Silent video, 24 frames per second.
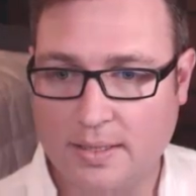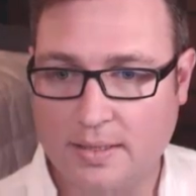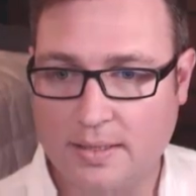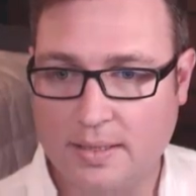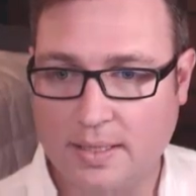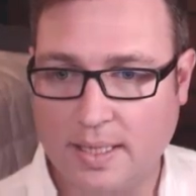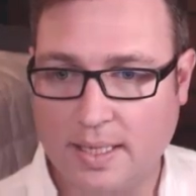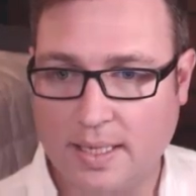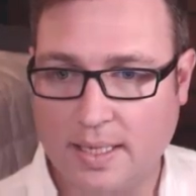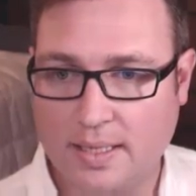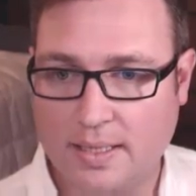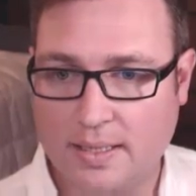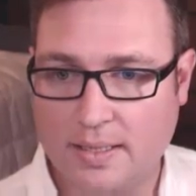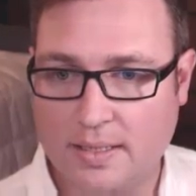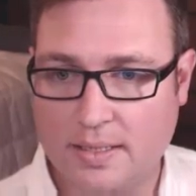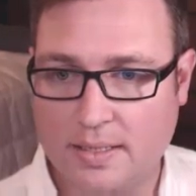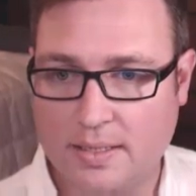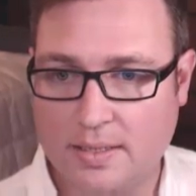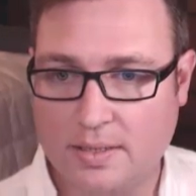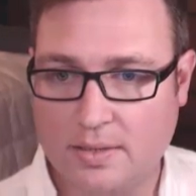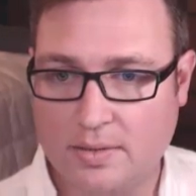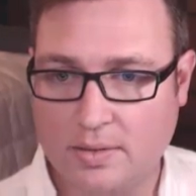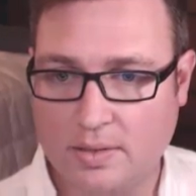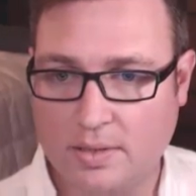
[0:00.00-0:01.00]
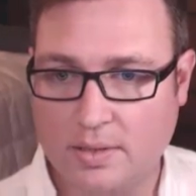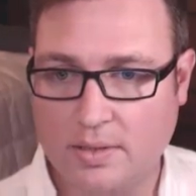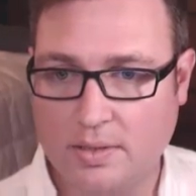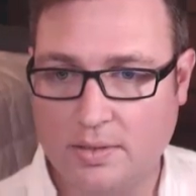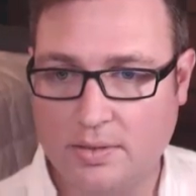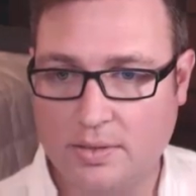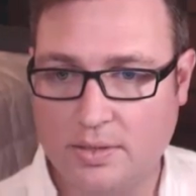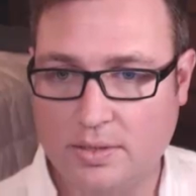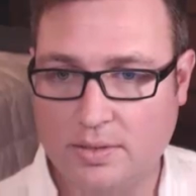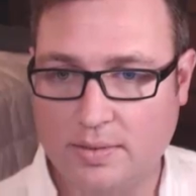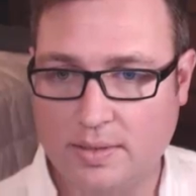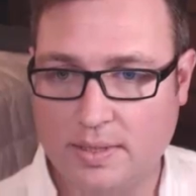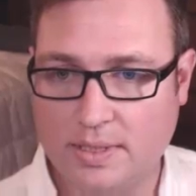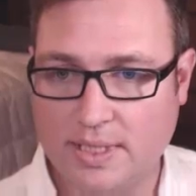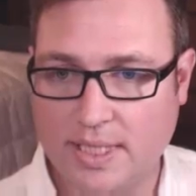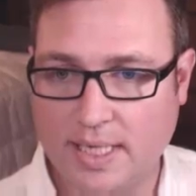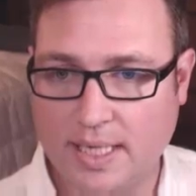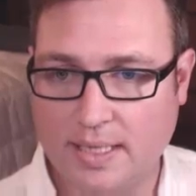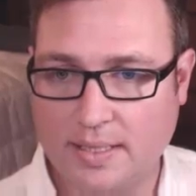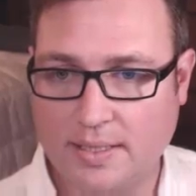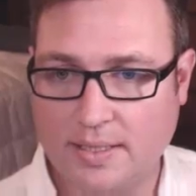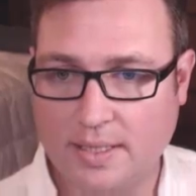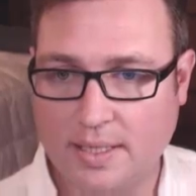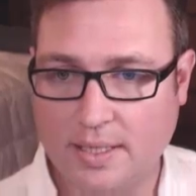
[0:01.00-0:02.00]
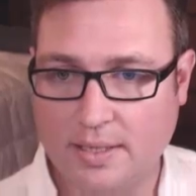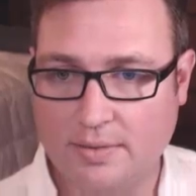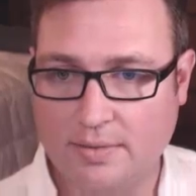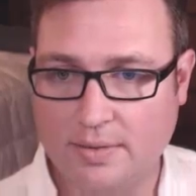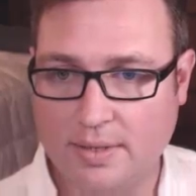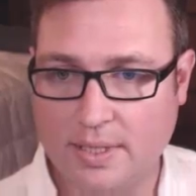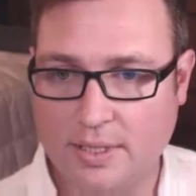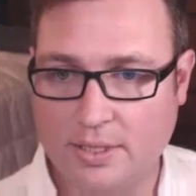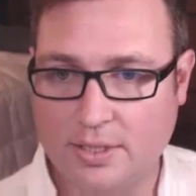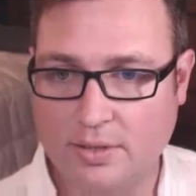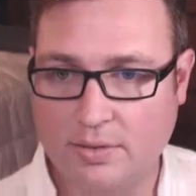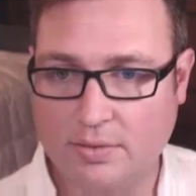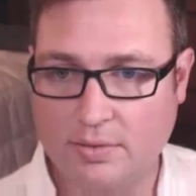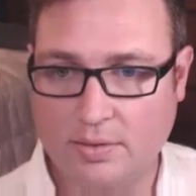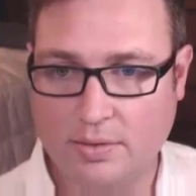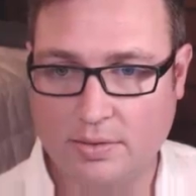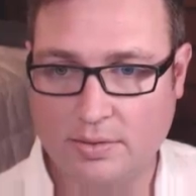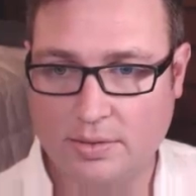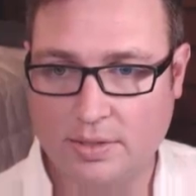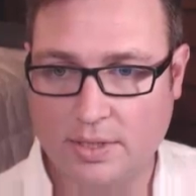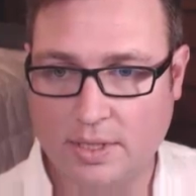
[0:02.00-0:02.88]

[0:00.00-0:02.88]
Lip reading: The exact, or close to exact gear ratio,